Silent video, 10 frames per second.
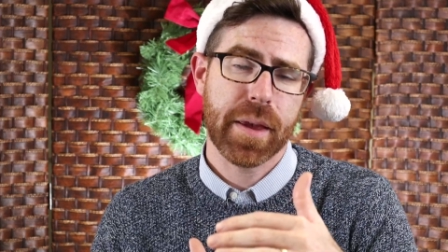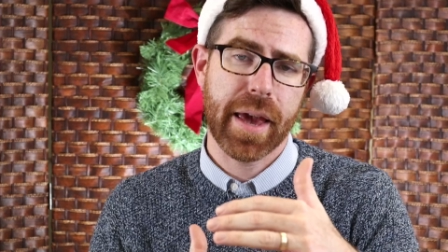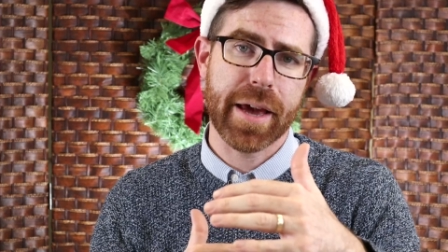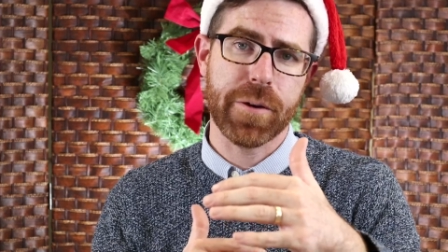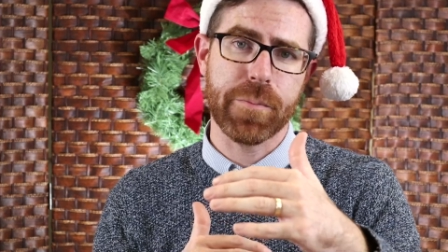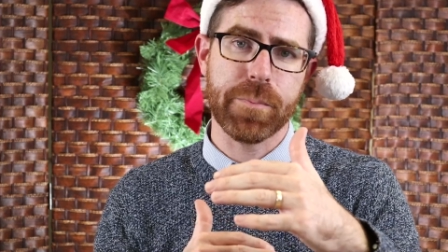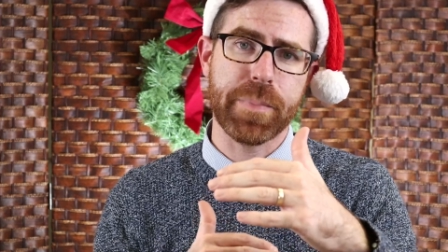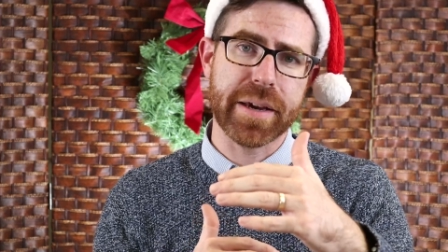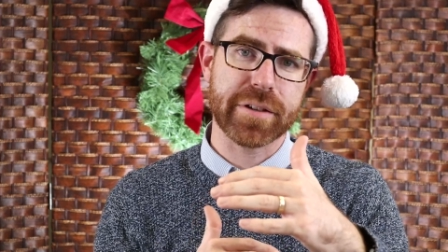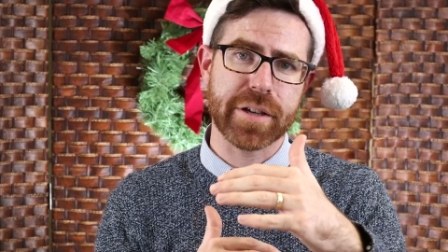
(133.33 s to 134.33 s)
And
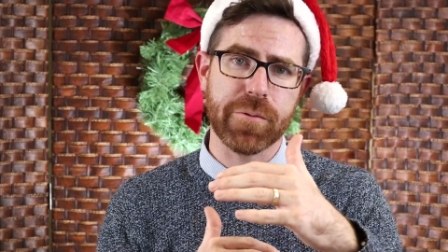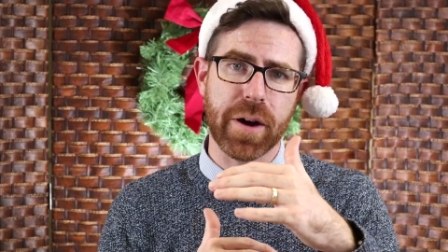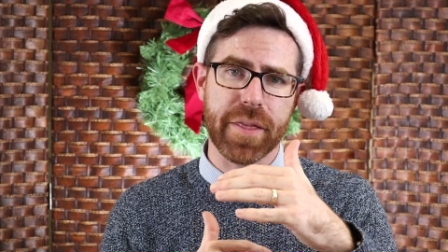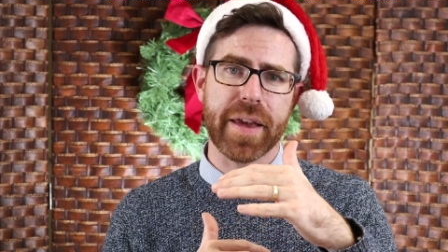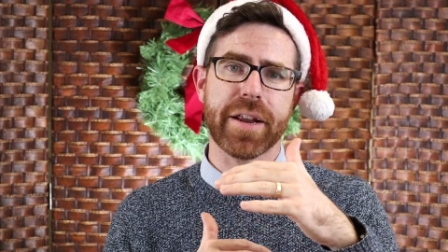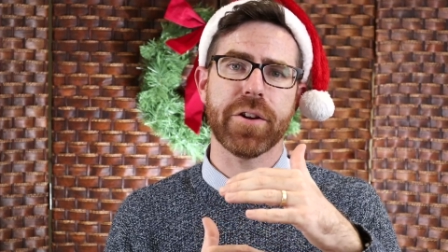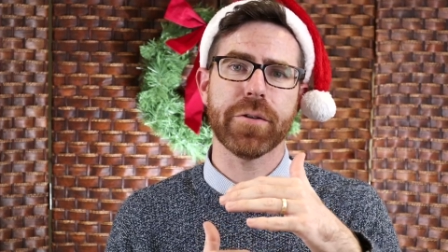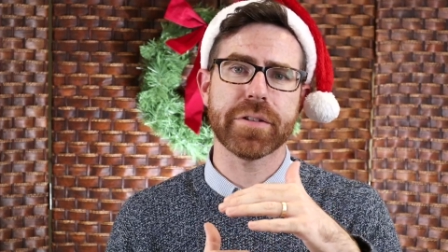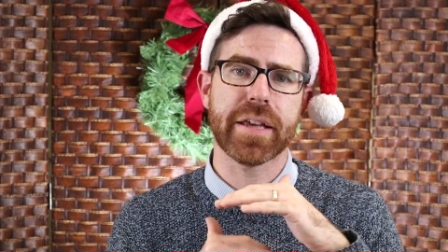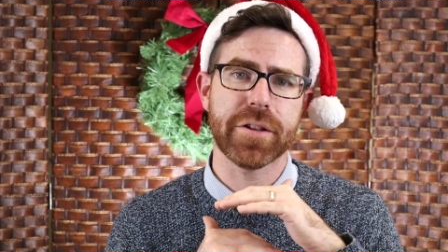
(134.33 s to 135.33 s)
basically, what they do
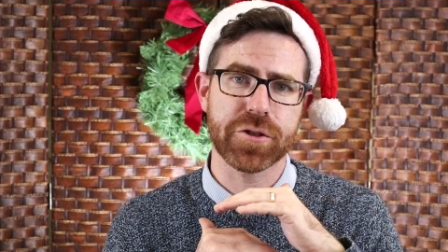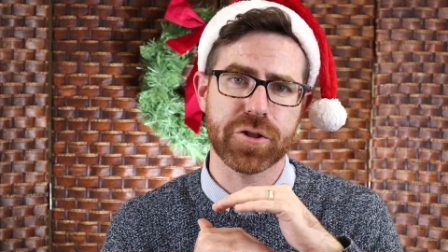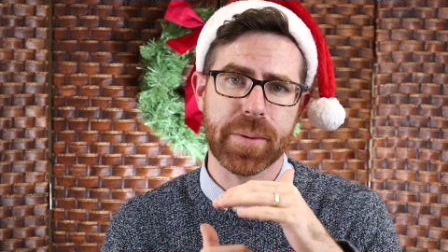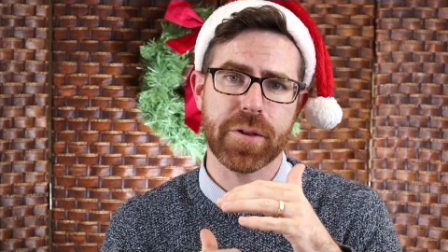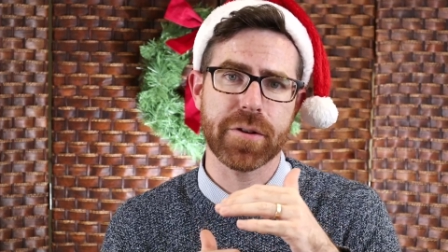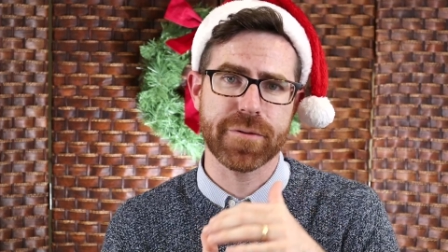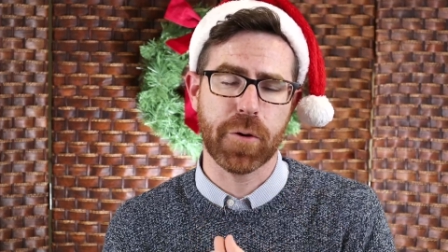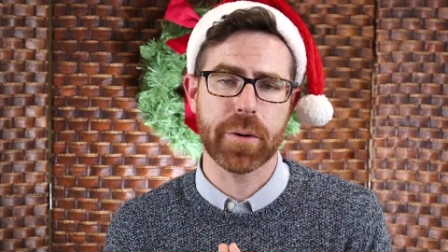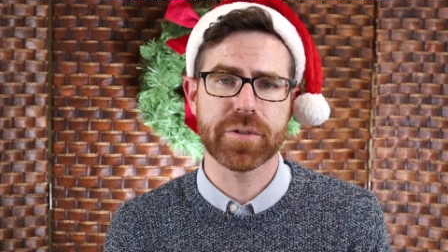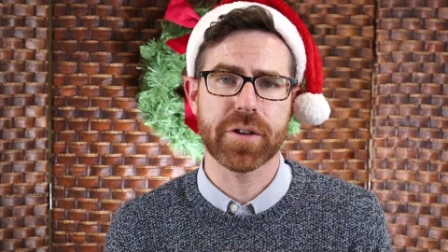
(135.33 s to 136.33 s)
is they'll distribute those
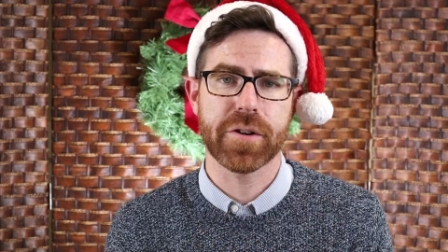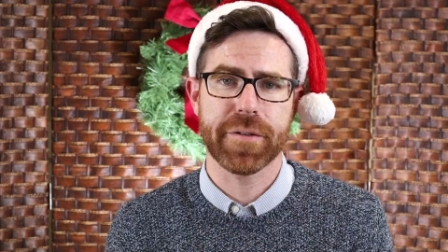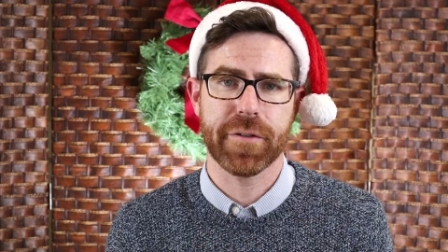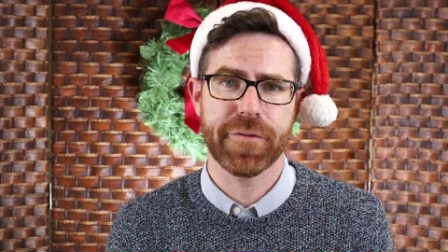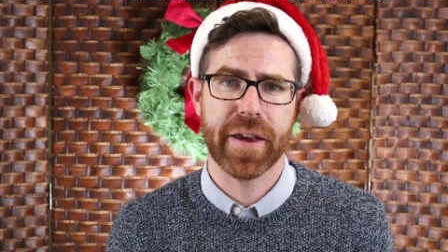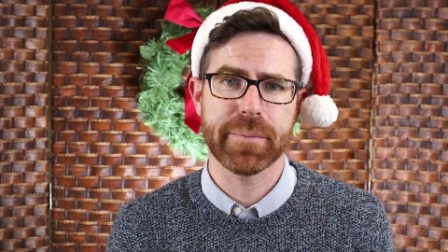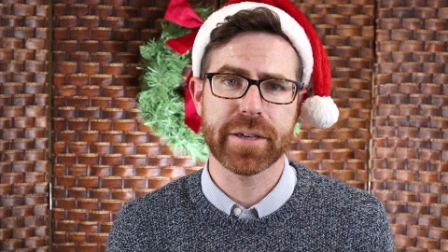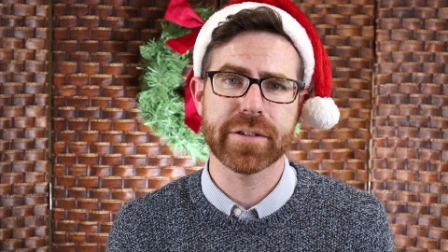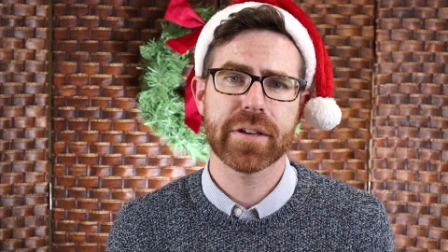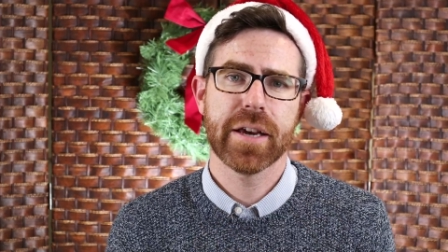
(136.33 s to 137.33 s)
forms to their different
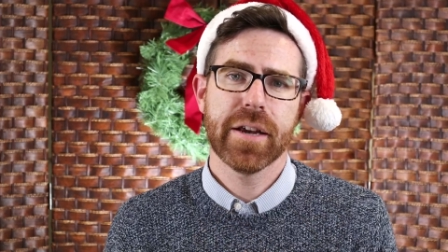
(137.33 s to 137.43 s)
families.